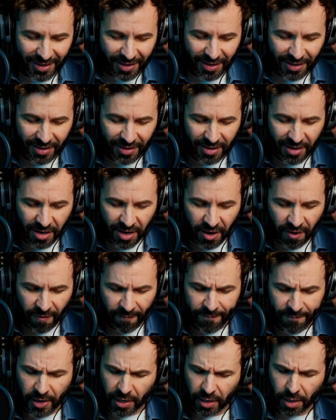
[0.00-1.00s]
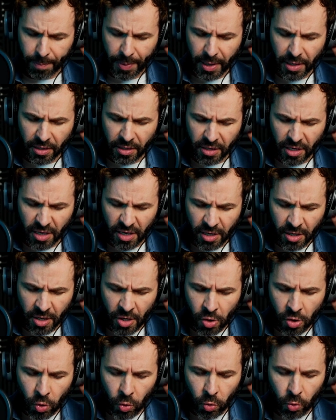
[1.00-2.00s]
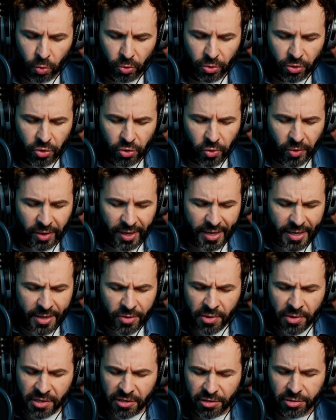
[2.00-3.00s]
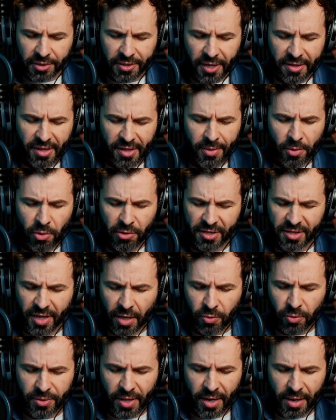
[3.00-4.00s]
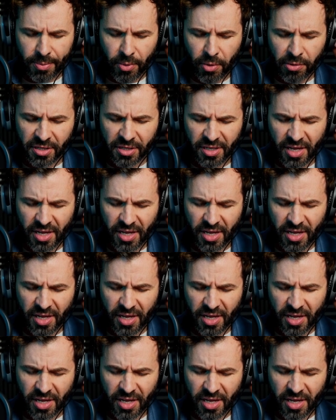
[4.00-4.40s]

And I suppose, you know, th- there's an element of more authentic